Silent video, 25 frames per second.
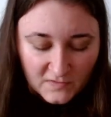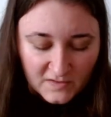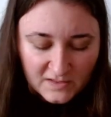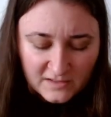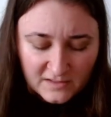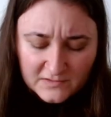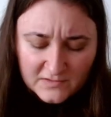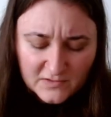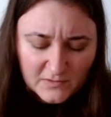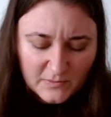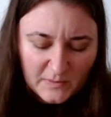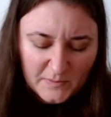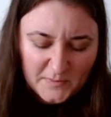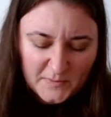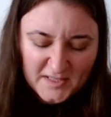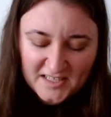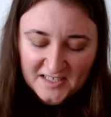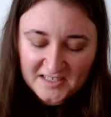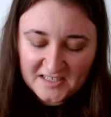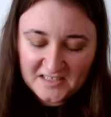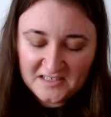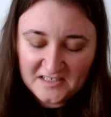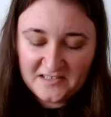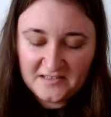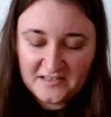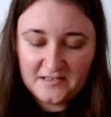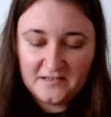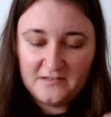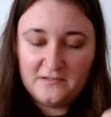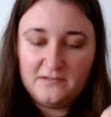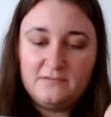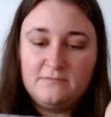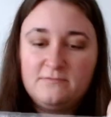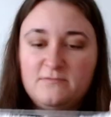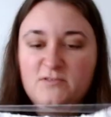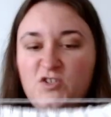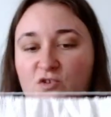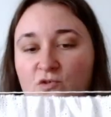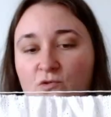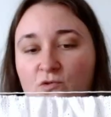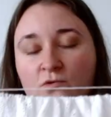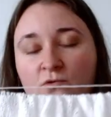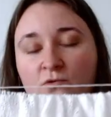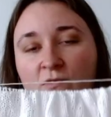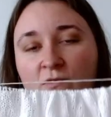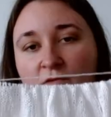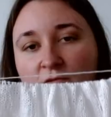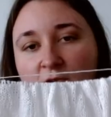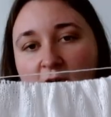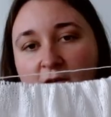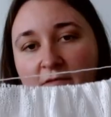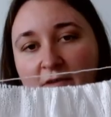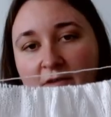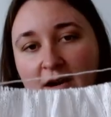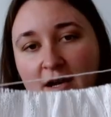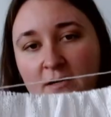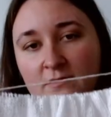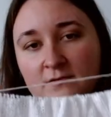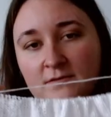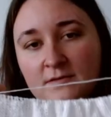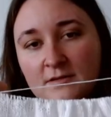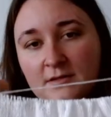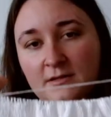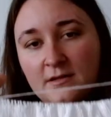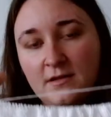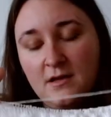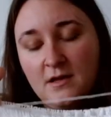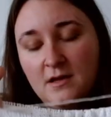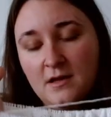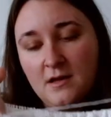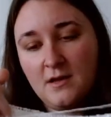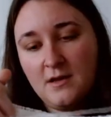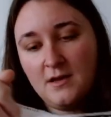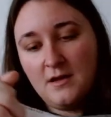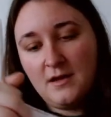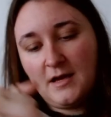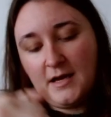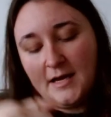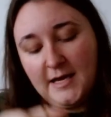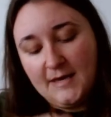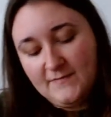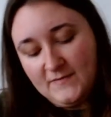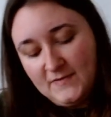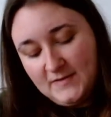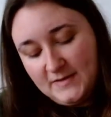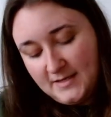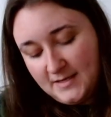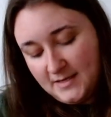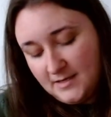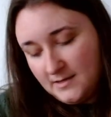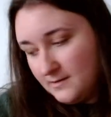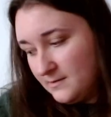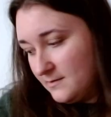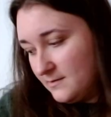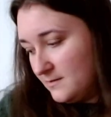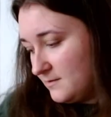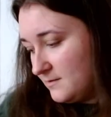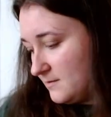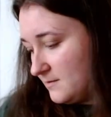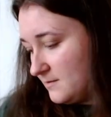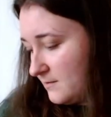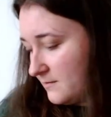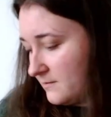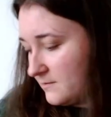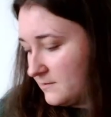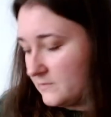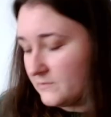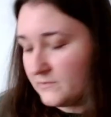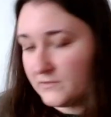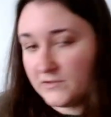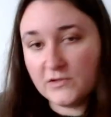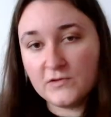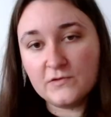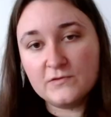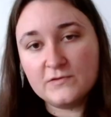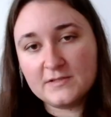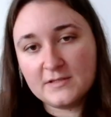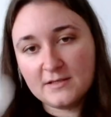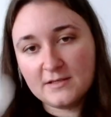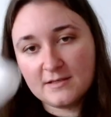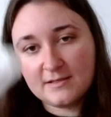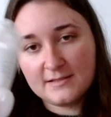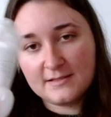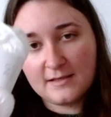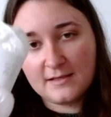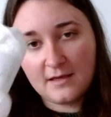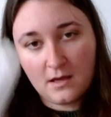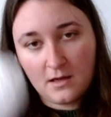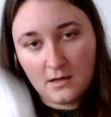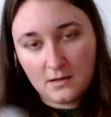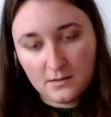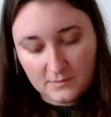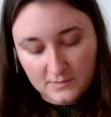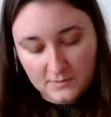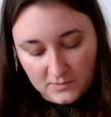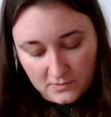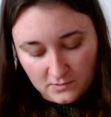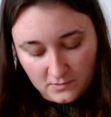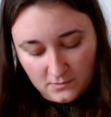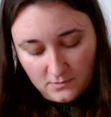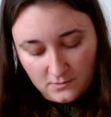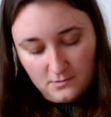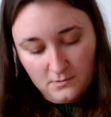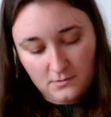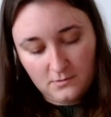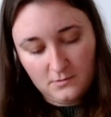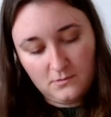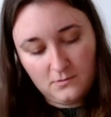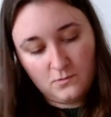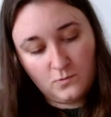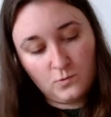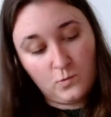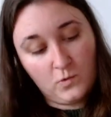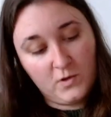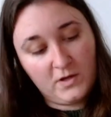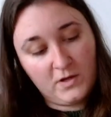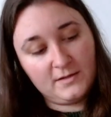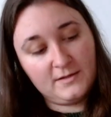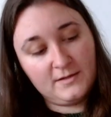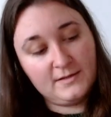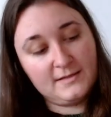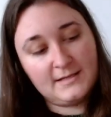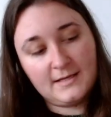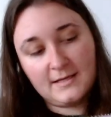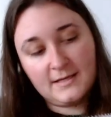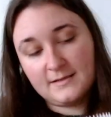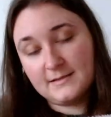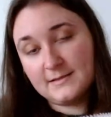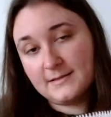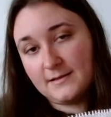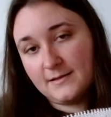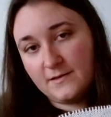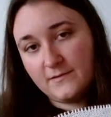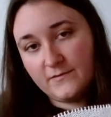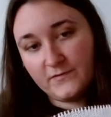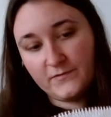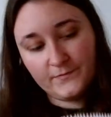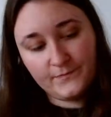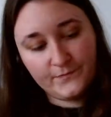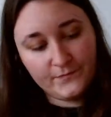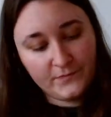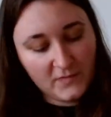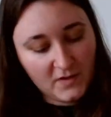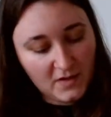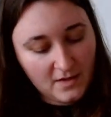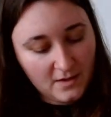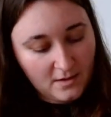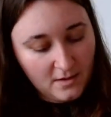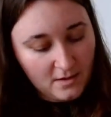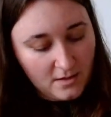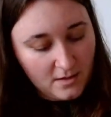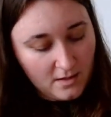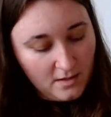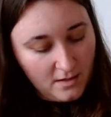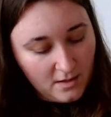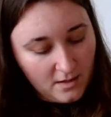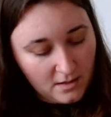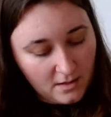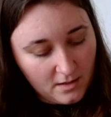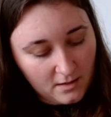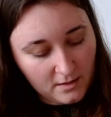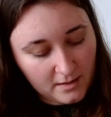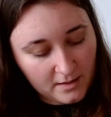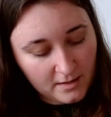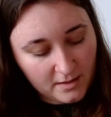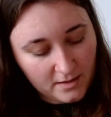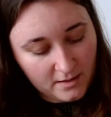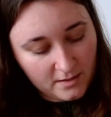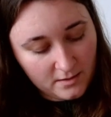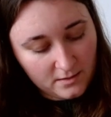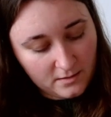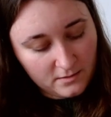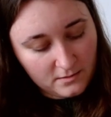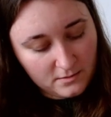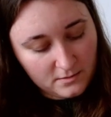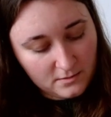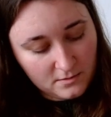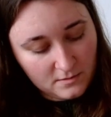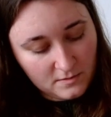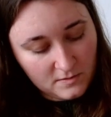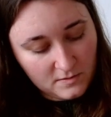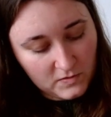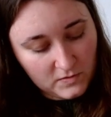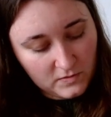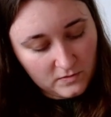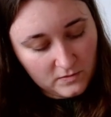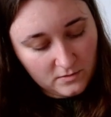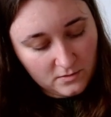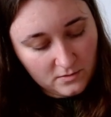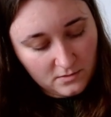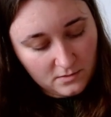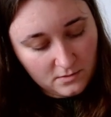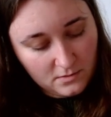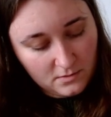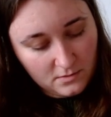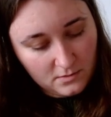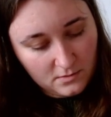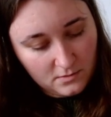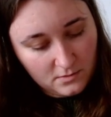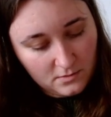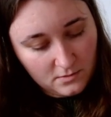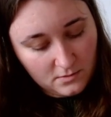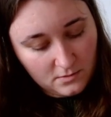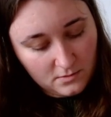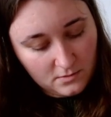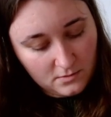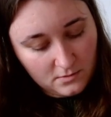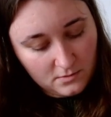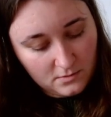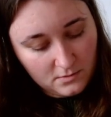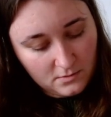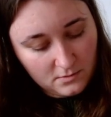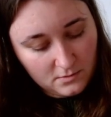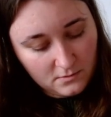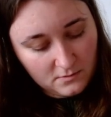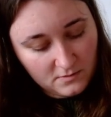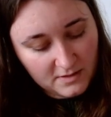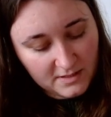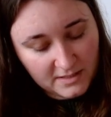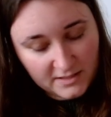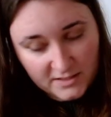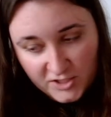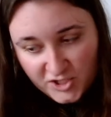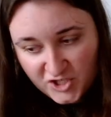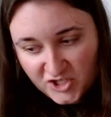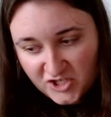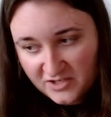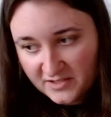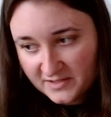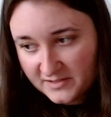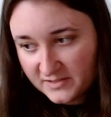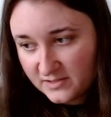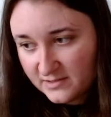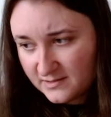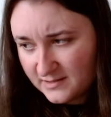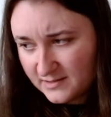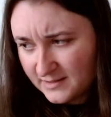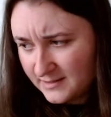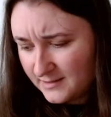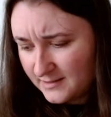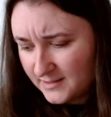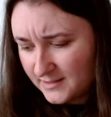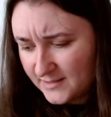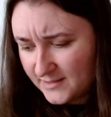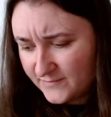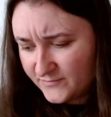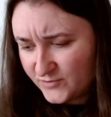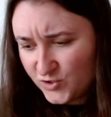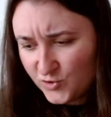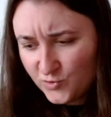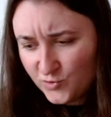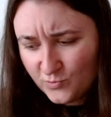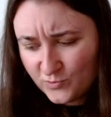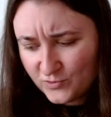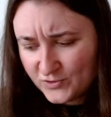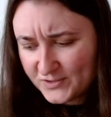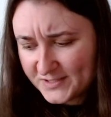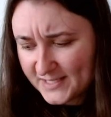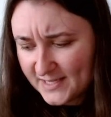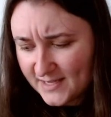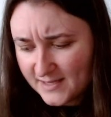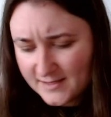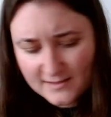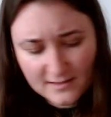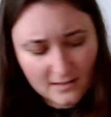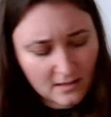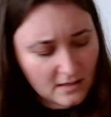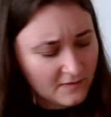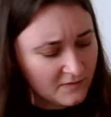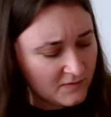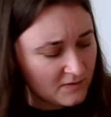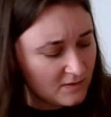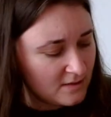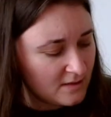So it's probably like another 2-3 rounds. And then I'll use this skein to work the second sleeve. And then it's just, I think I have 2 more skeins after